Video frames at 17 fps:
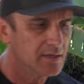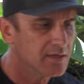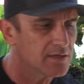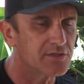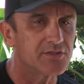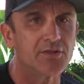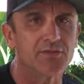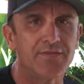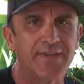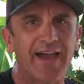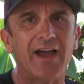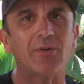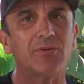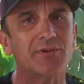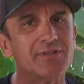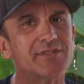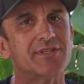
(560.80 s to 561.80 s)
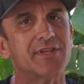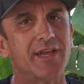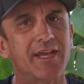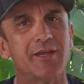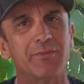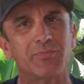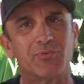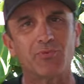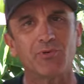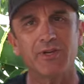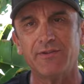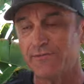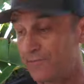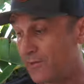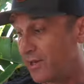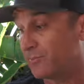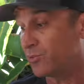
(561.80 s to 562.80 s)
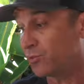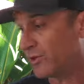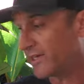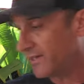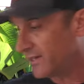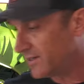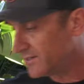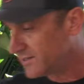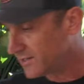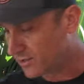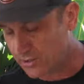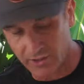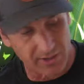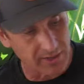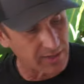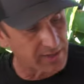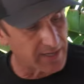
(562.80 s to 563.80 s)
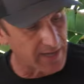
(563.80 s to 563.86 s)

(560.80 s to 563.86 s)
So that was a pretty fun, pretty easy cook,